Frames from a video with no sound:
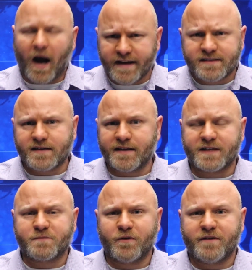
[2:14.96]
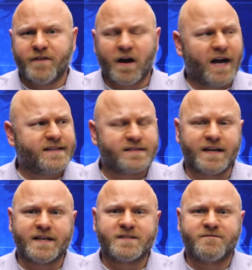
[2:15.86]
I'd say that's pretty fair. I'd
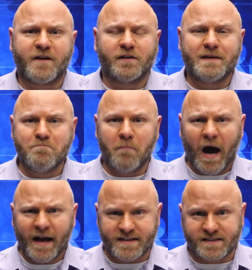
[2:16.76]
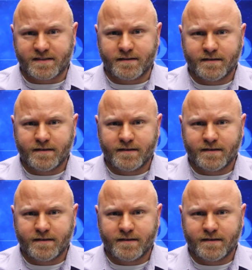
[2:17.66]
say that's fairly modest.